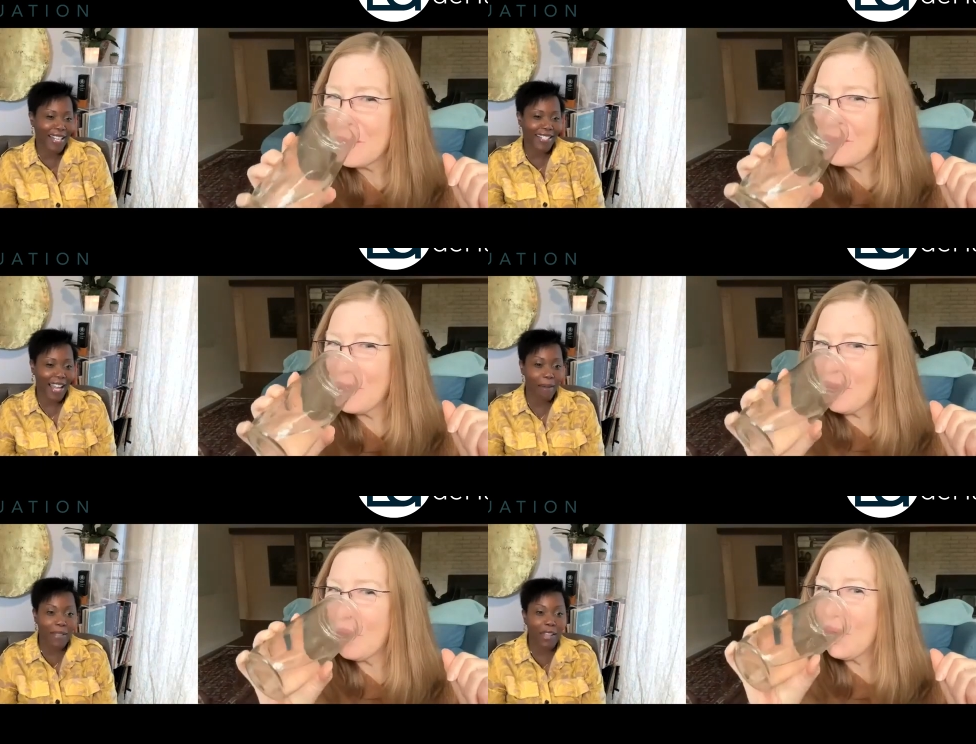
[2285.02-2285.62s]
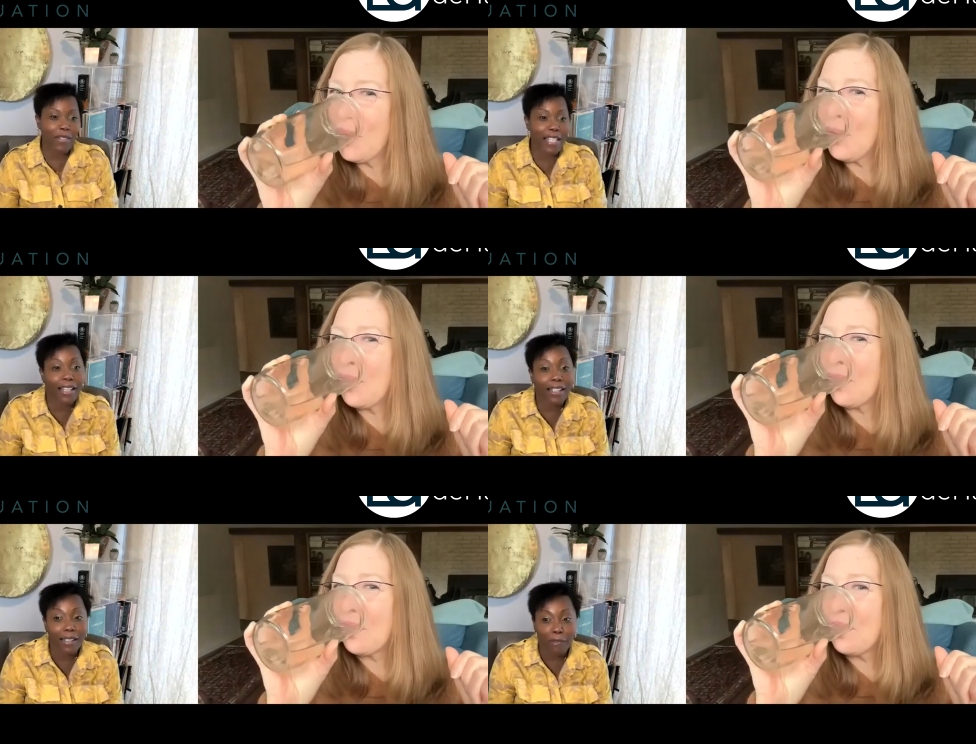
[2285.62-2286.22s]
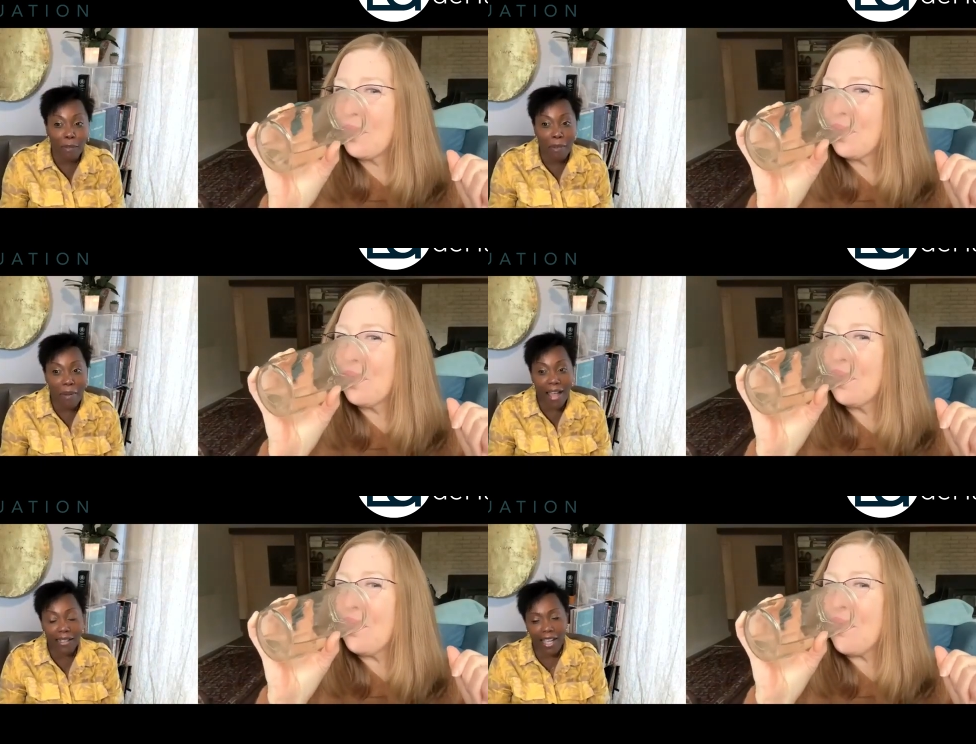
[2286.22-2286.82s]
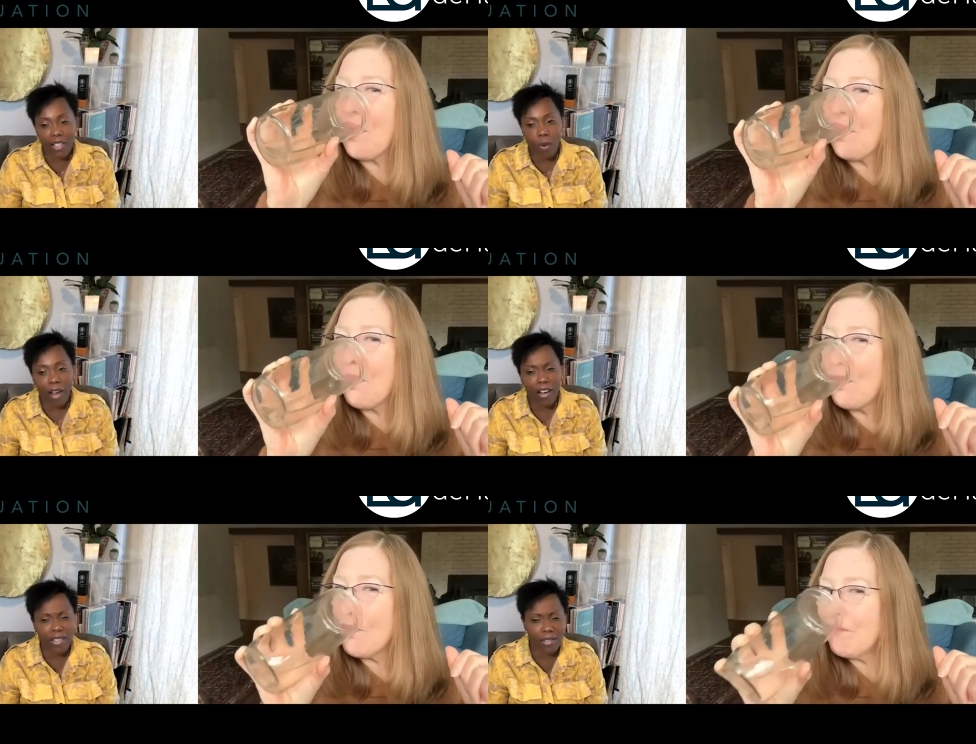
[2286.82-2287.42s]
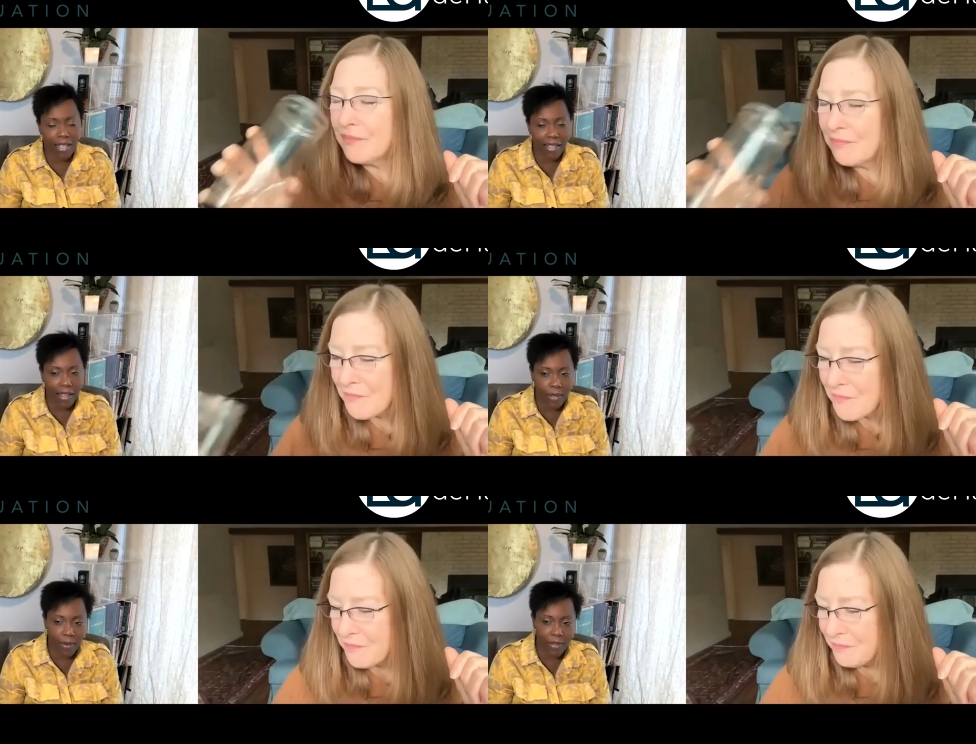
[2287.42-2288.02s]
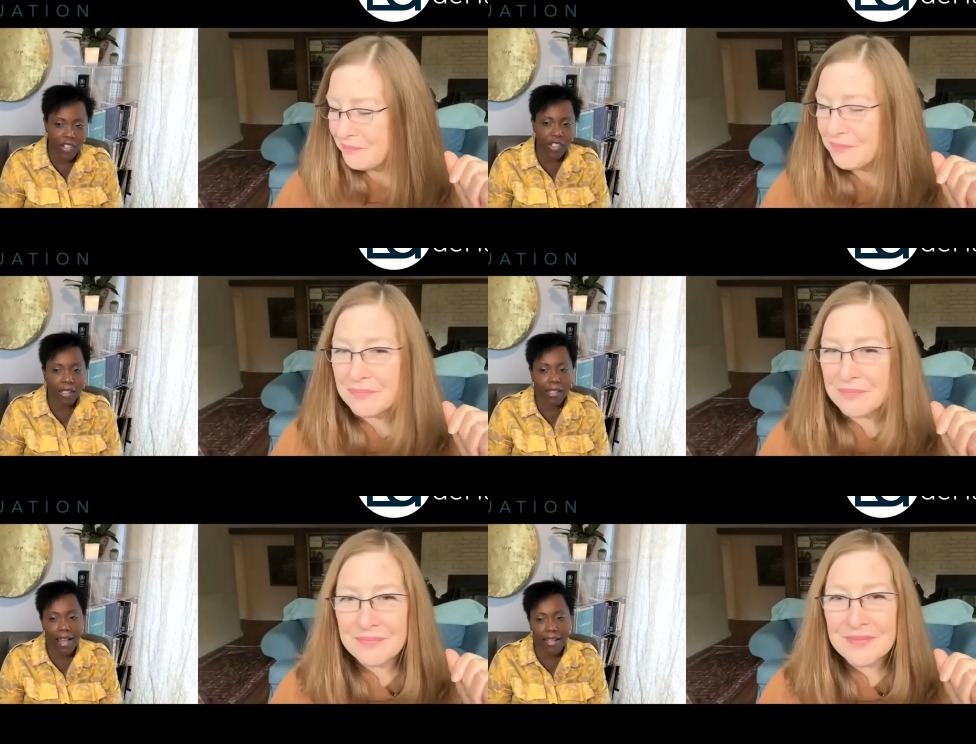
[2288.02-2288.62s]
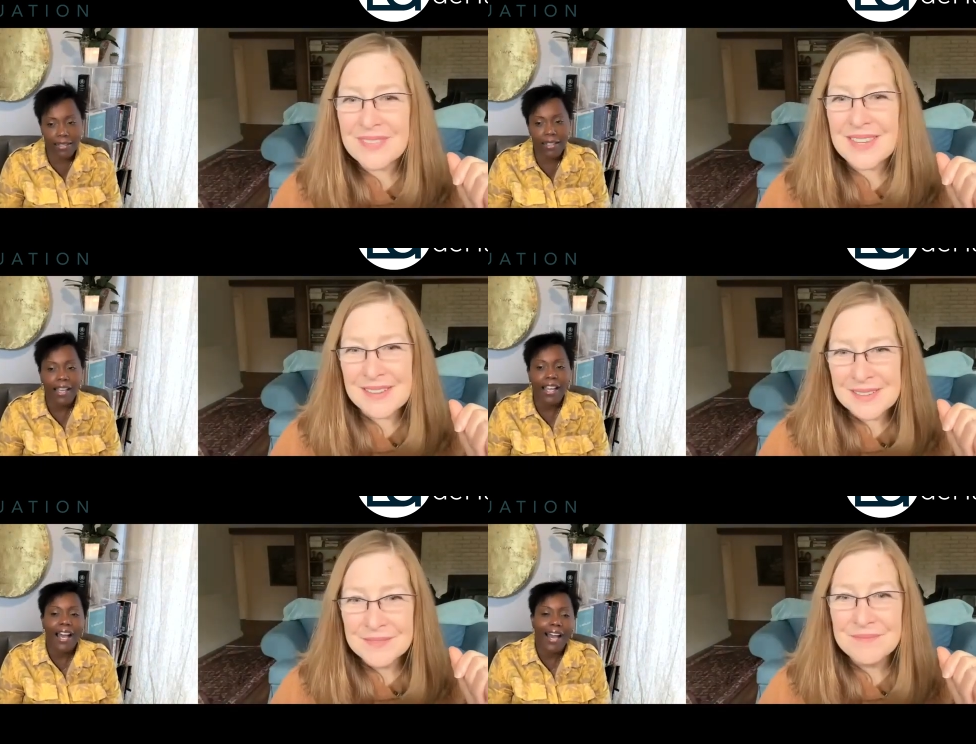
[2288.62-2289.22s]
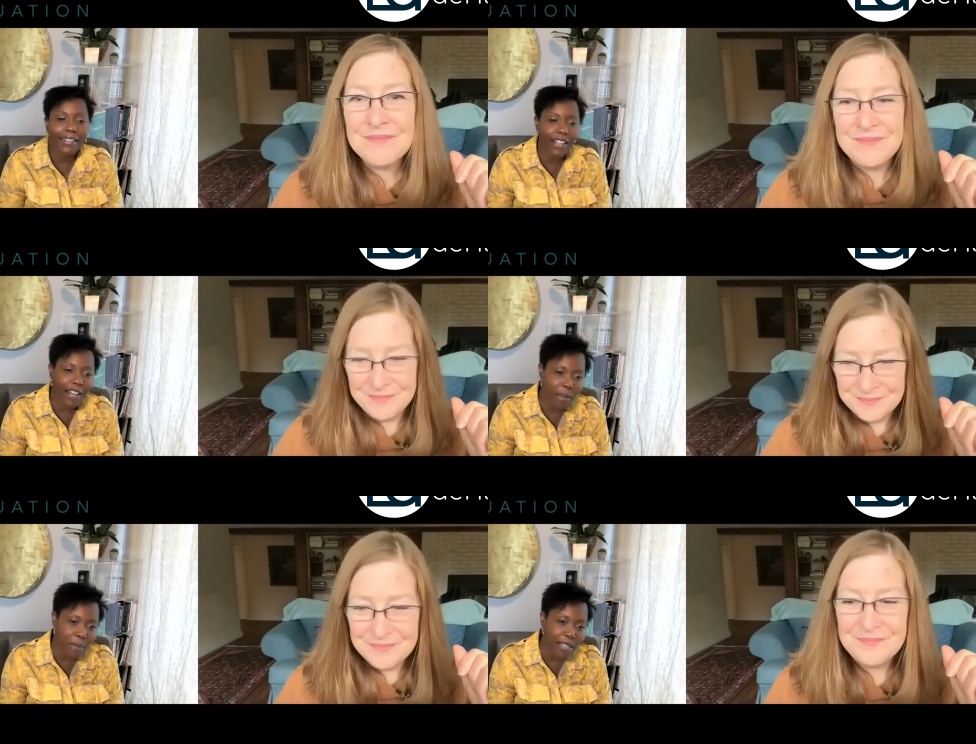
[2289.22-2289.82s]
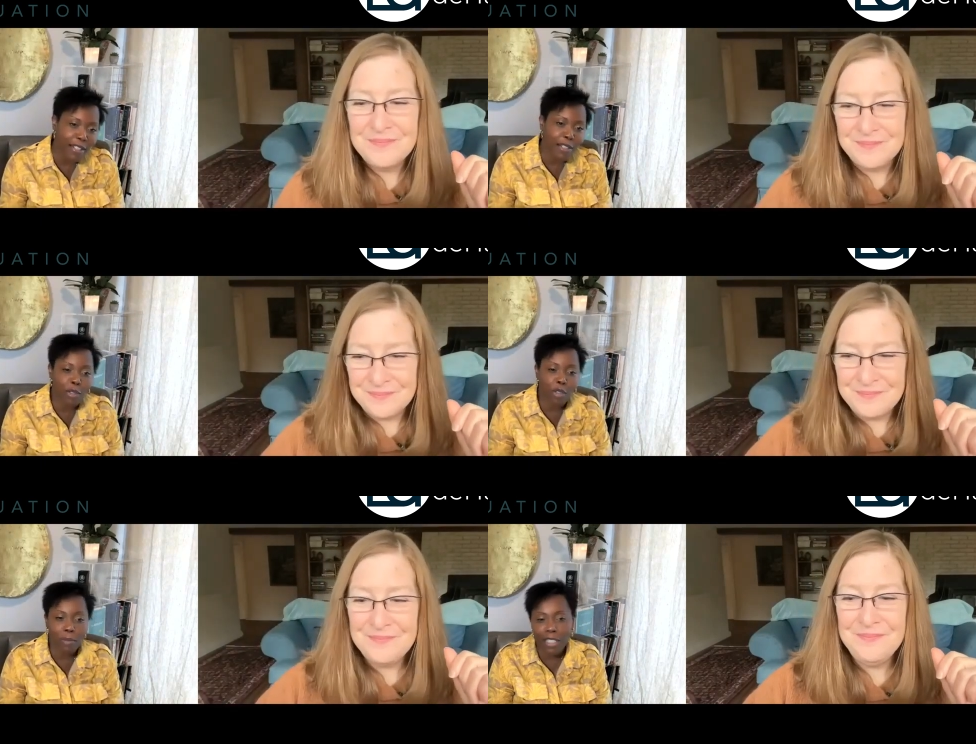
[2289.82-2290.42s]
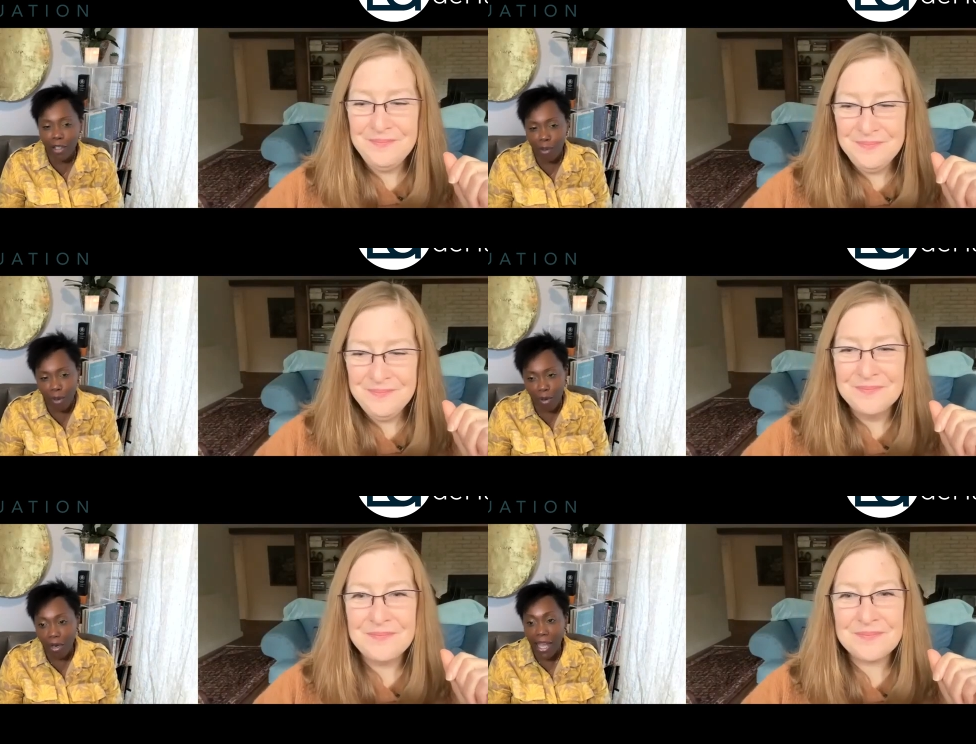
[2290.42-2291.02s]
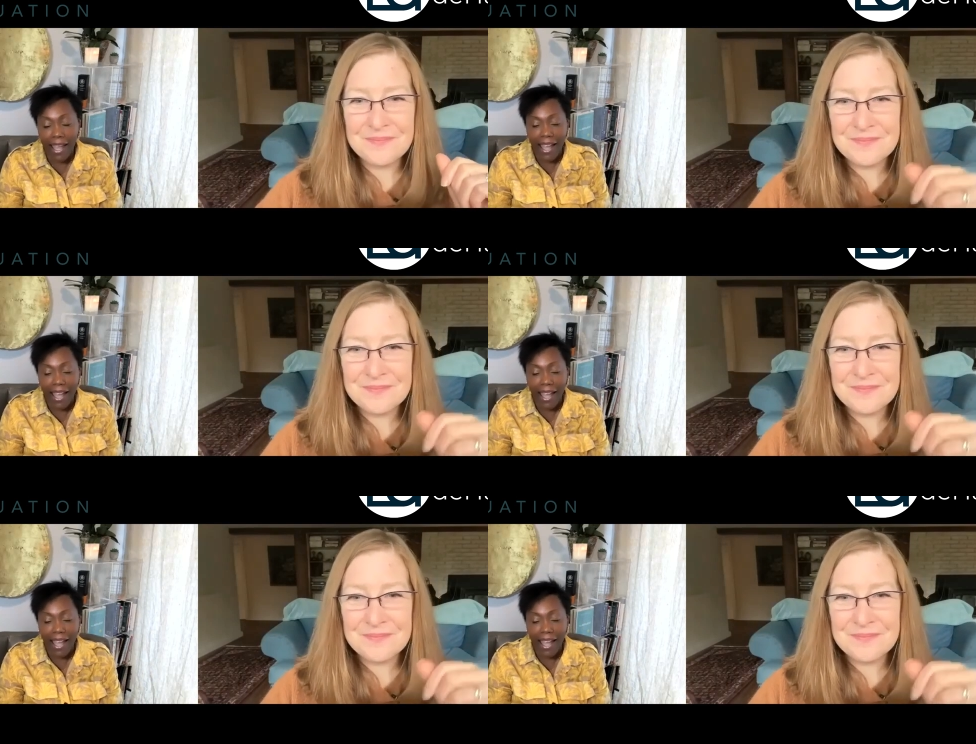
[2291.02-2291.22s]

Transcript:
Speaker 1: great job, and they'll take a clip from a podcast. Or I heard you say that when you were teaching a class. I thought I'd make it a social media quote.